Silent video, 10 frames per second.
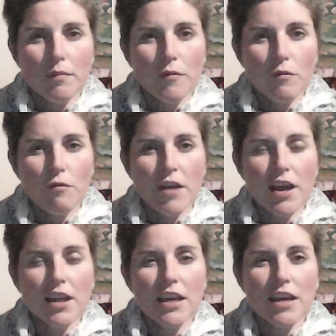
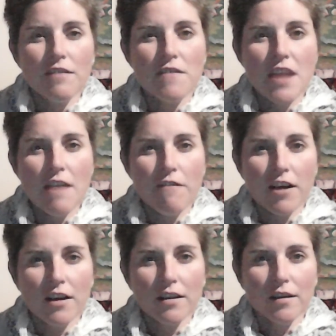rarely, if never,
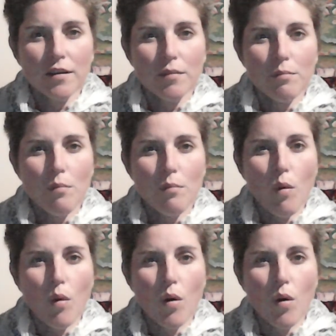
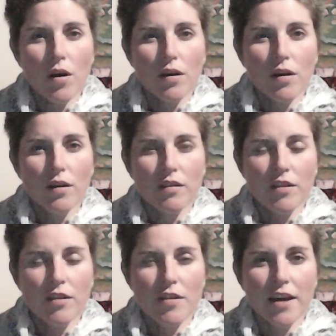more
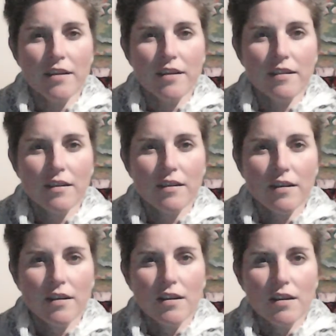than that
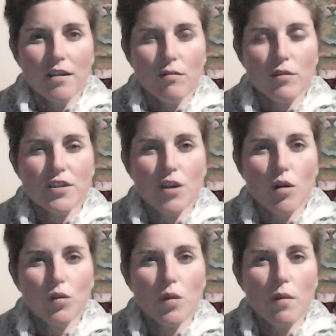result
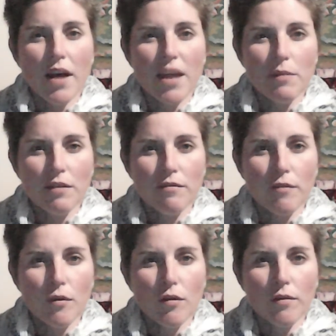we were aiming
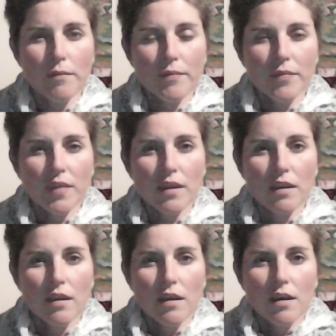for.
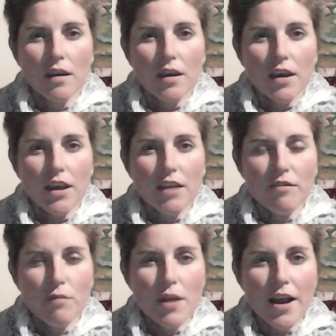If
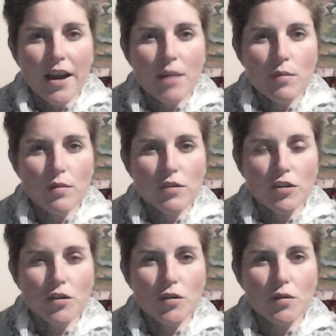we are able
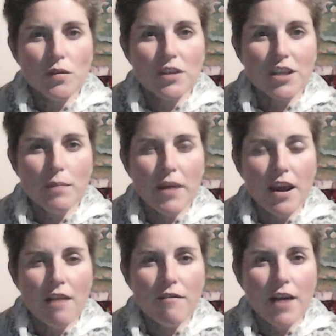to step
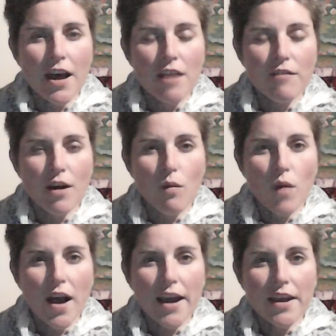out of our
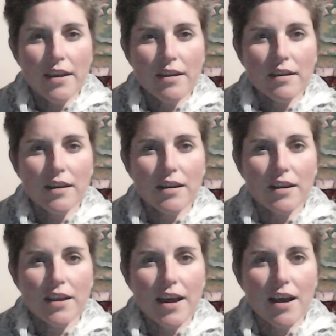way and
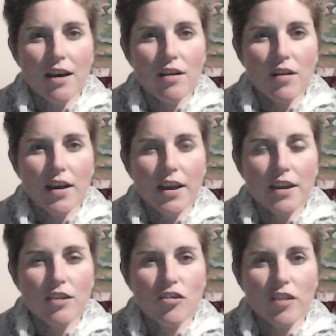allow
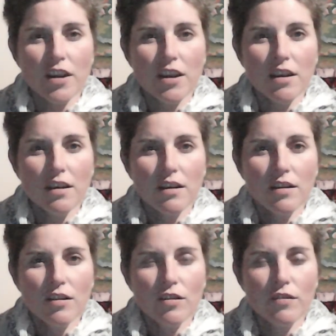energy
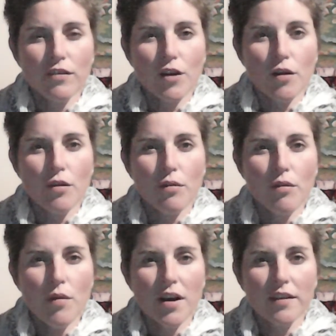to flow
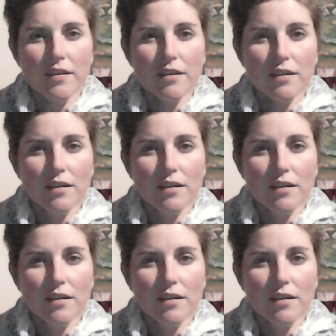through us,